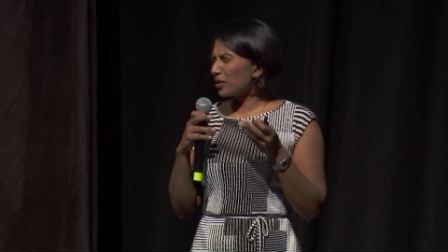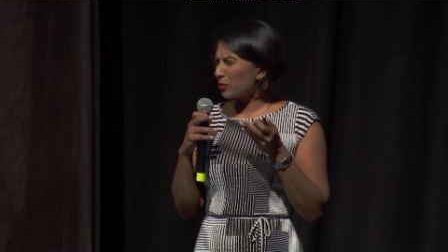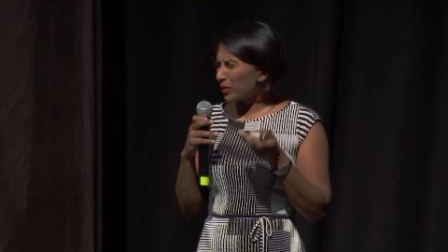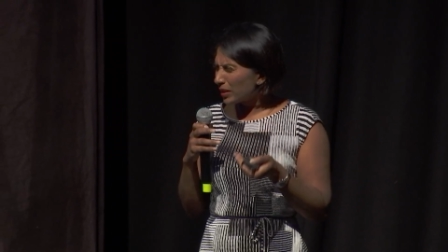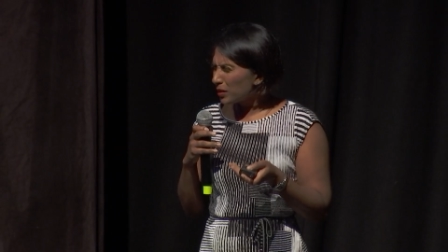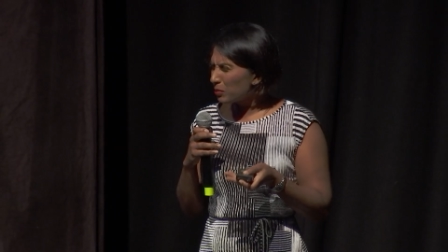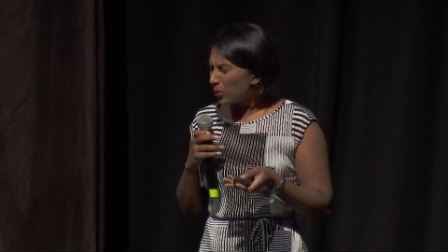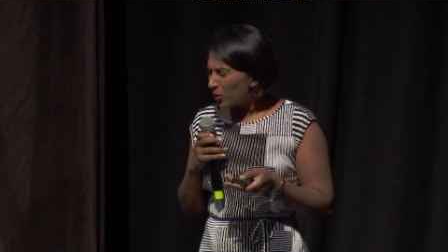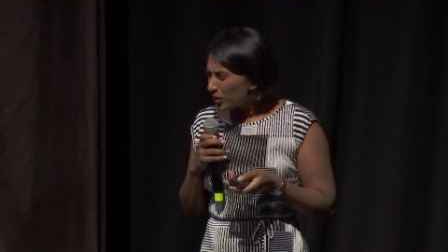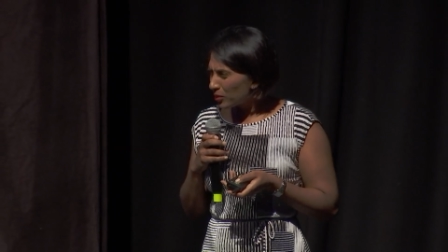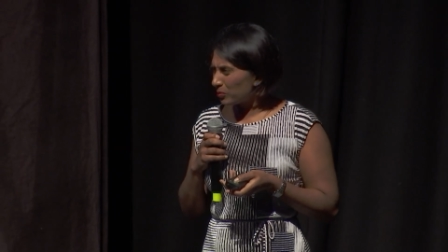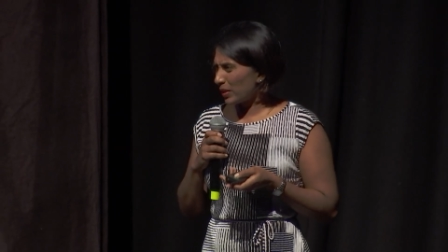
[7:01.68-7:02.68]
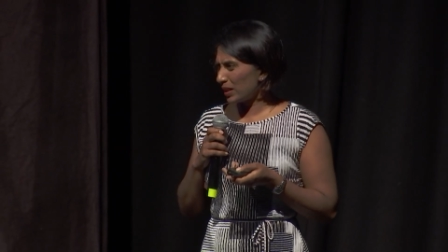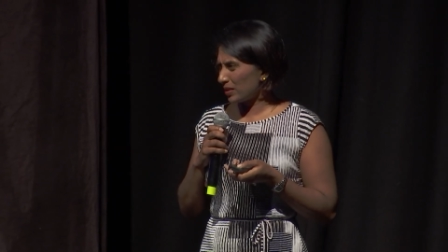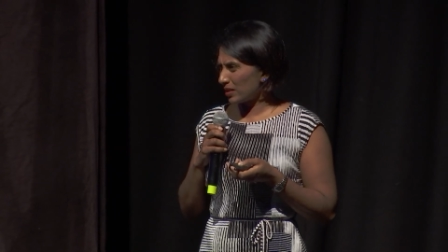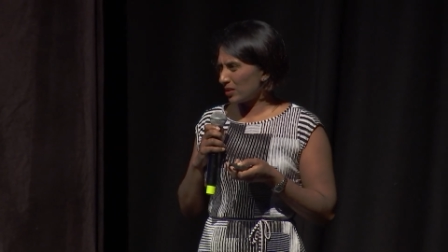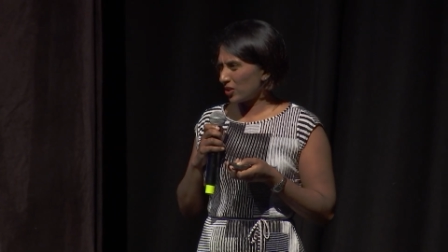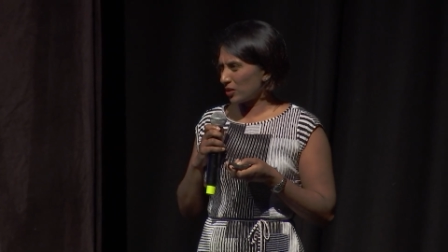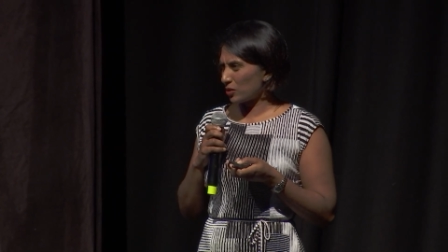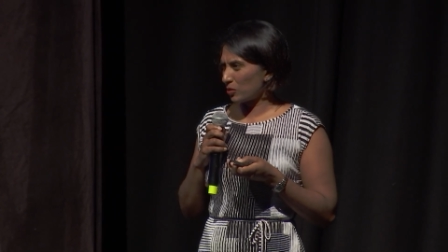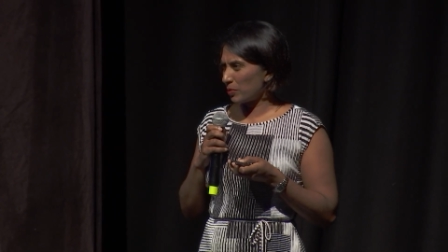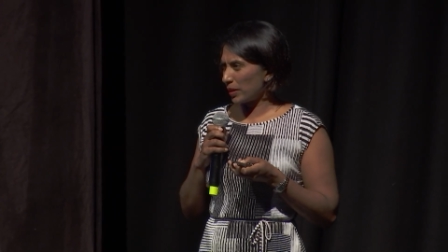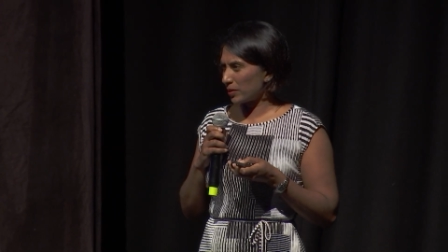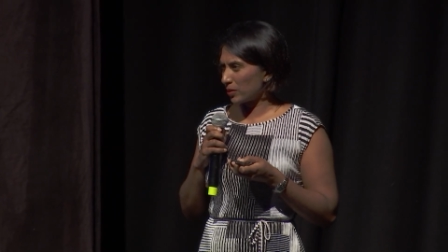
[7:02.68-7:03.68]
a really important piece of the
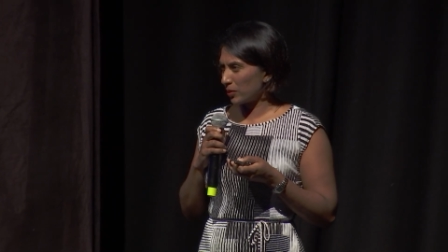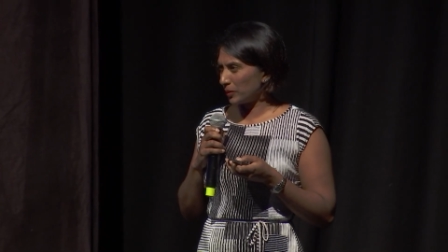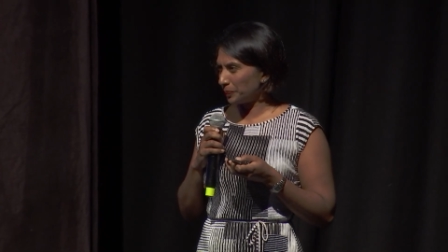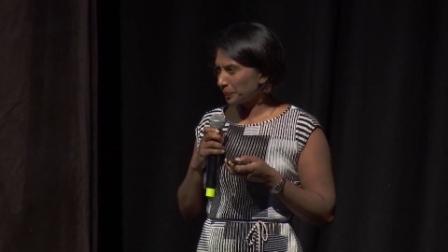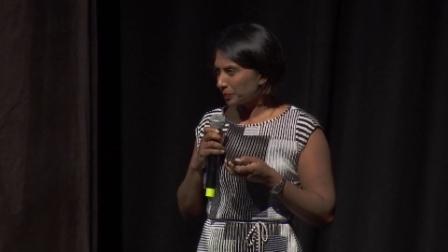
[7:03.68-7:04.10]
jigsaw puzzle.